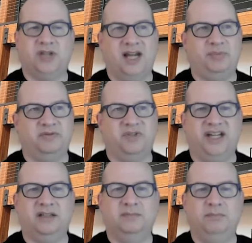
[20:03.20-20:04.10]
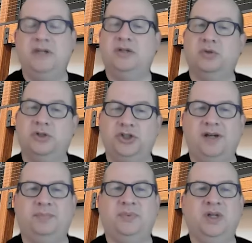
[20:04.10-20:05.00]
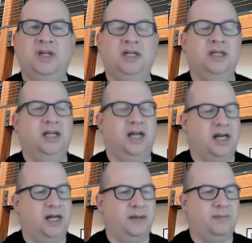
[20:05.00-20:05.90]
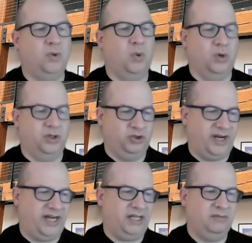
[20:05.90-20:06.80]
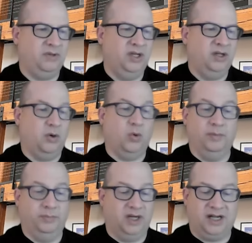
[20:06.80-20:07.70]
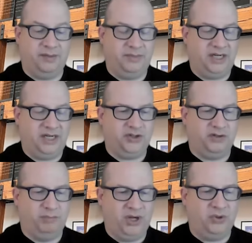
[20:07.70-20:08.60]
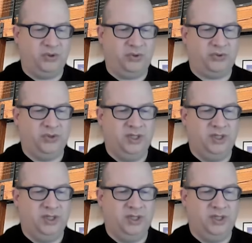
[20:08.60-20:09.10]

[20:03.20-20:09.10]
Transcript: type of like mentorship or training or a combination of both